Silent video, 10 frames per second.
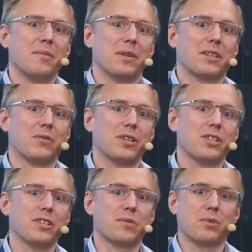But the
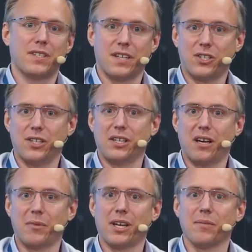question is what's actually
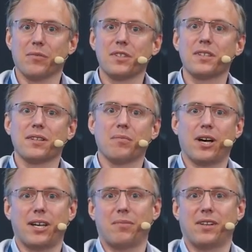coming up, what's in the
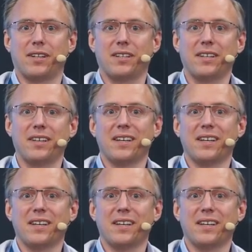pipeline.